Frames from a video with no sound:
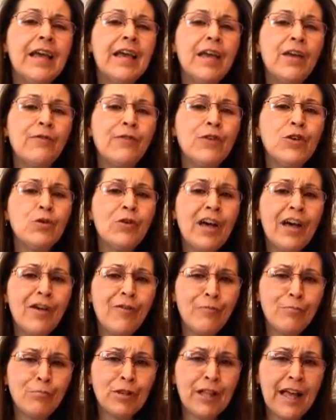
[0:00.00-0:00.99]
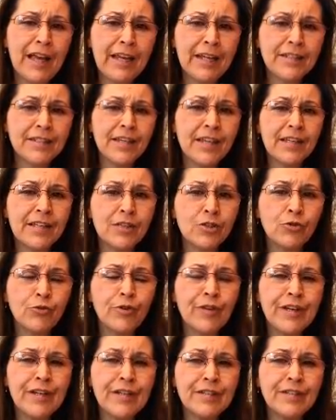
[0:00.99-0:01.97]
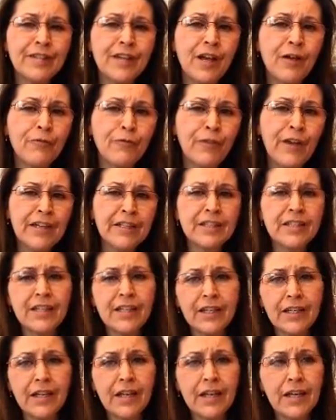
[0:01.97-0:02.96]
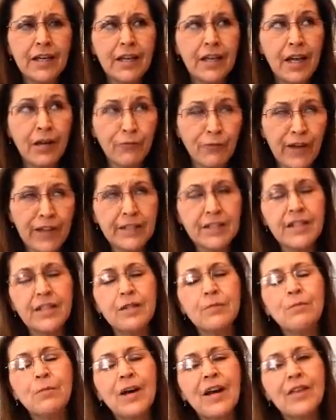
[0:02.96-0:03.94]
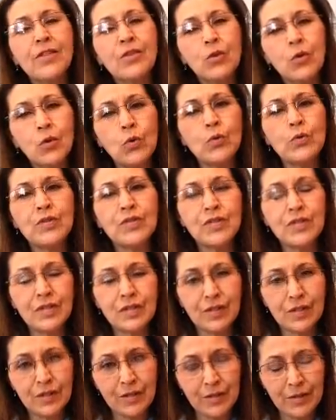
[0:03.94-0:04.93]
if you have planets and degrees affected by those